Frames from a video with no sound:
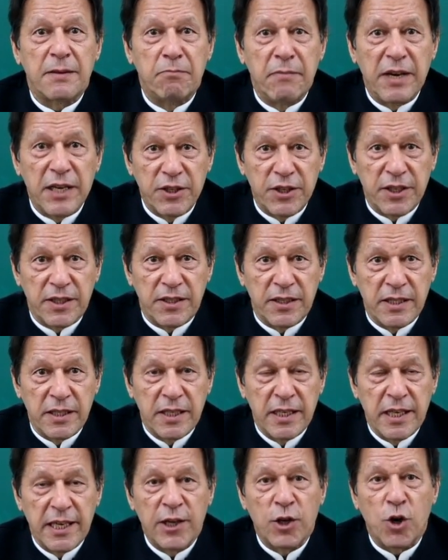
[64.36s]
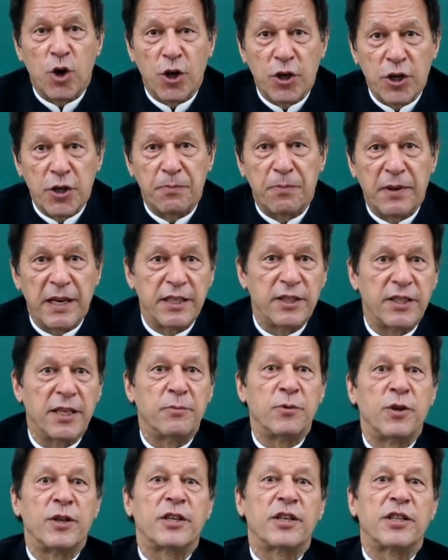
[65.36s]
measures in occupied
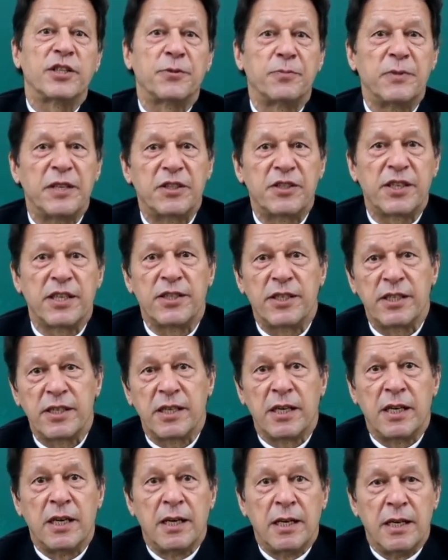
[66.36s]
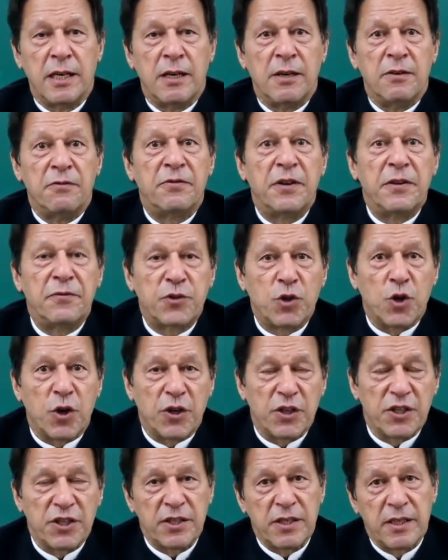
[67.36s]
Jammu and Kashmir since 5th
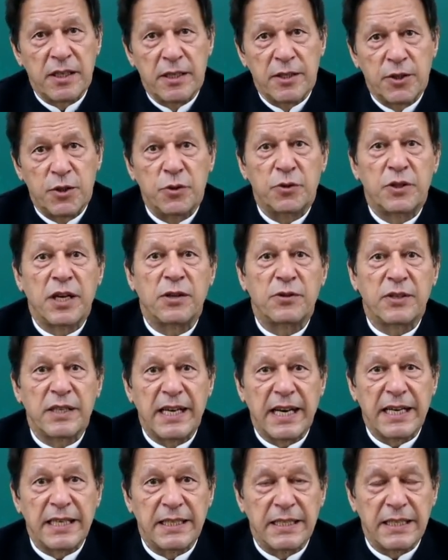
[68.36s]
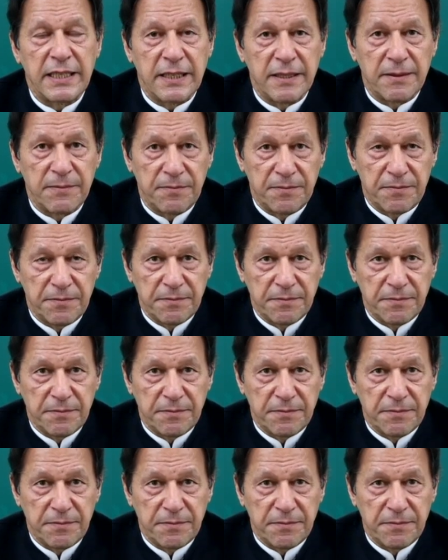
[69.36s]
August 2019.